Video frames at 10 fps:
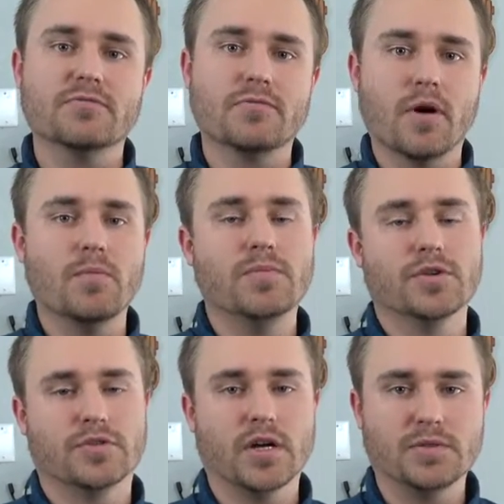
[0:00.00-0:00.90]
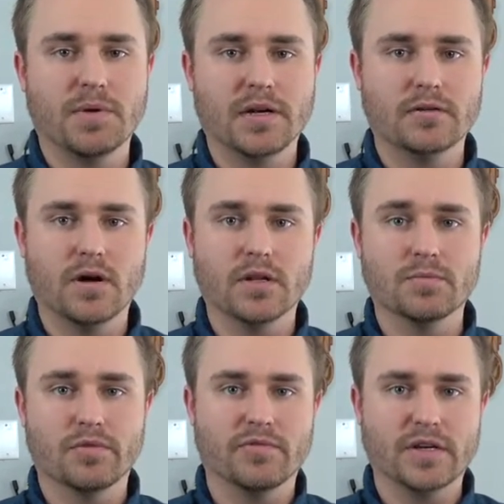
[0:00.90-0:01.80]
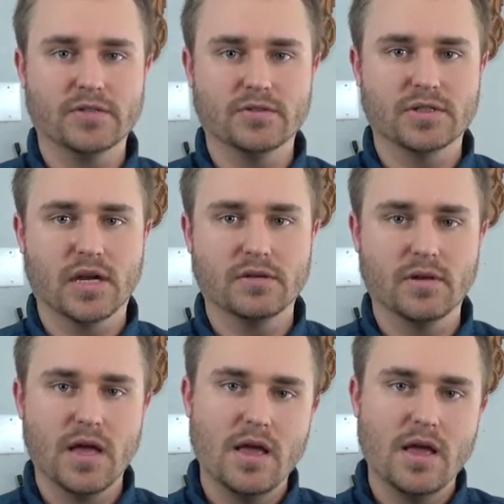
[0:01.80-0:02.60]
from your touch panel on the professional side.